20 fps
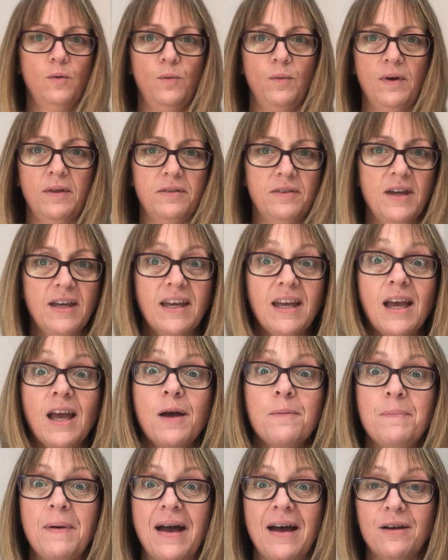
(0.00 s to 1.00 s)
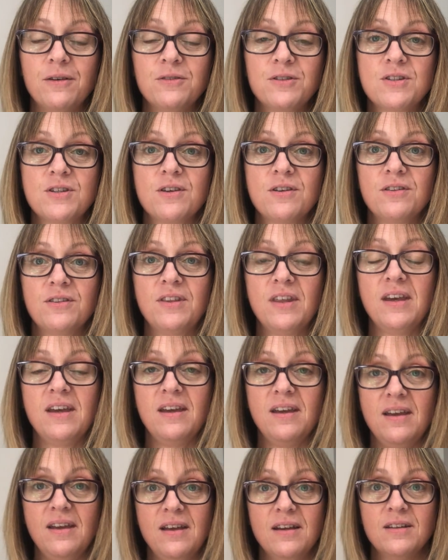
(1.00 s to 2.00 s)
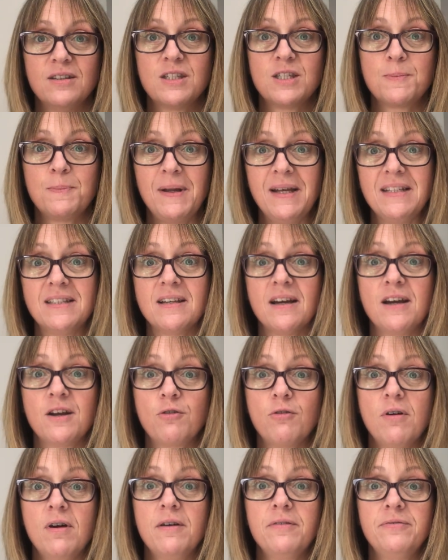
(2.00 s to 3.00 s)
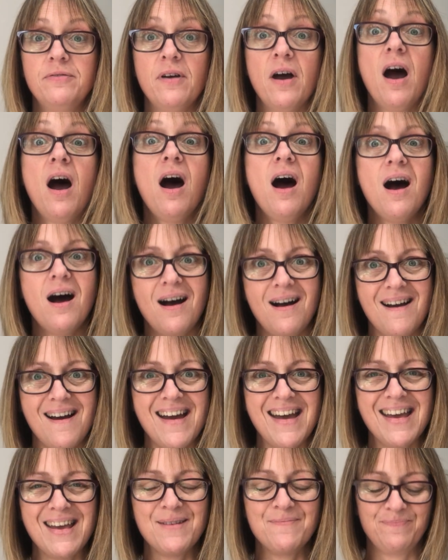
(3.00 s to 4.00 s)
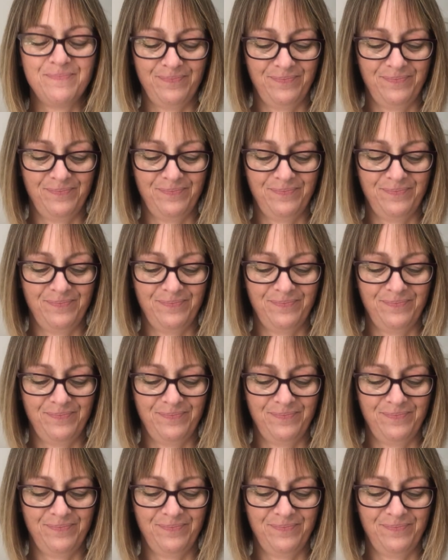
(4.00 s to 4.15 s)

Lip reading: We're thinking about the split digraph I.